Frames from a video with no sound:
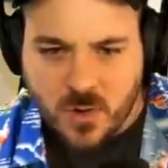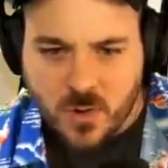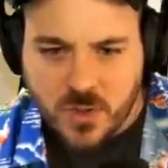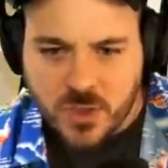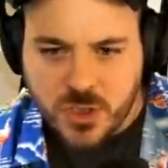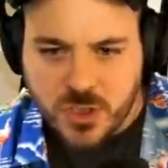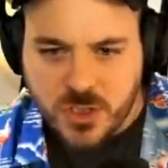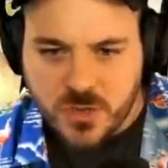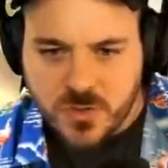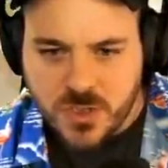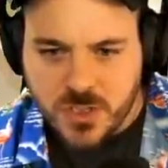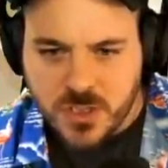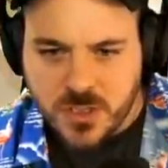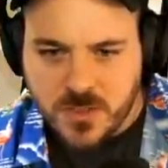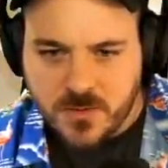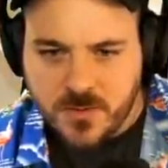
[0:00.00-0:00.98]
Orange
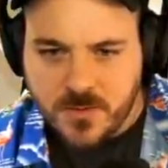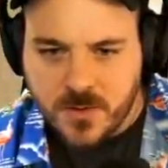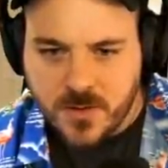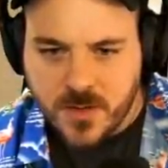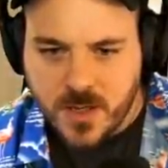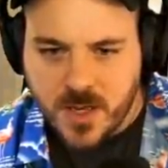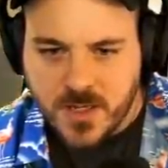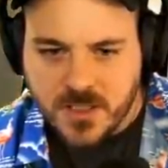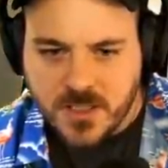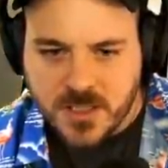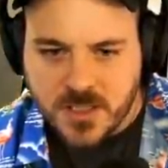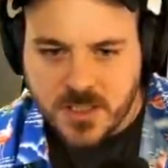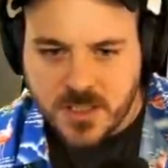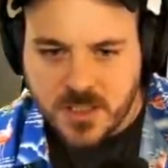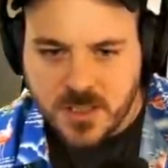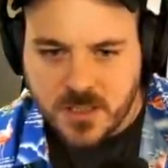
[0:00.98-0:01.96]
juice.
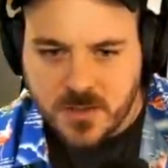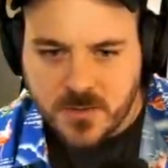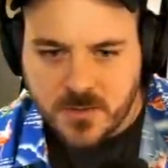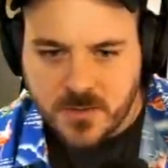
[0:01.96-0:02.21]
Yes.